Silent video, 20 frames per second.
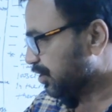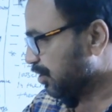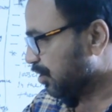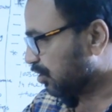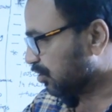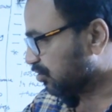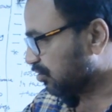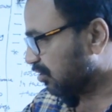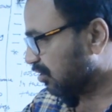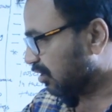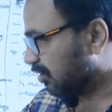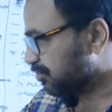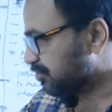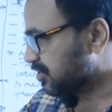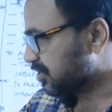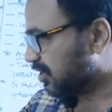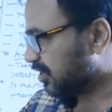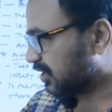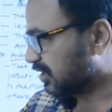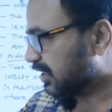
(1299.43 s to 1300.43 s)
you have to
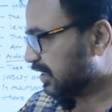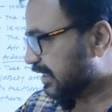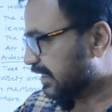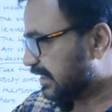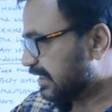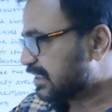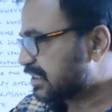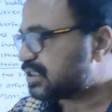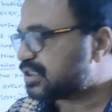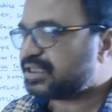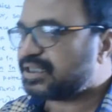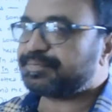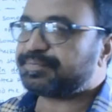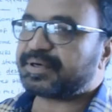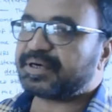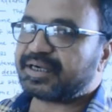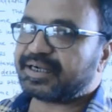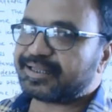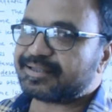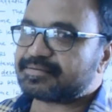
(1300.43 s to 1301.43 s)
observe these
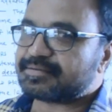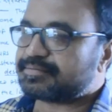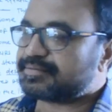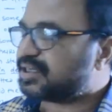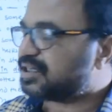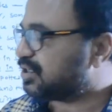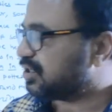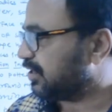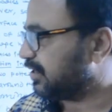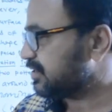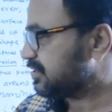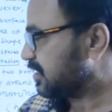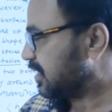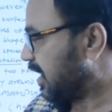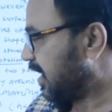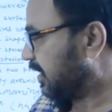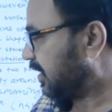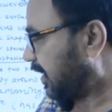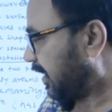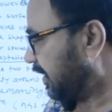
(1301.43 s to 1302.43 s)
different types of the trees
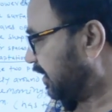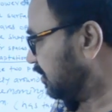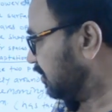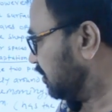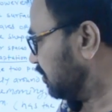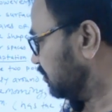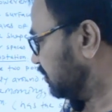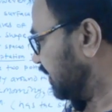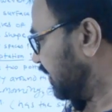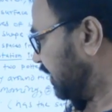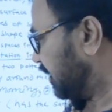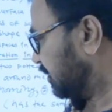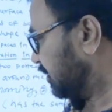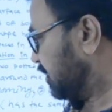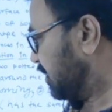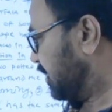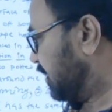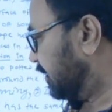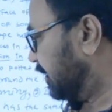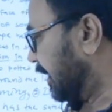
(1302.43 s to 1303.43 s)
and write down there.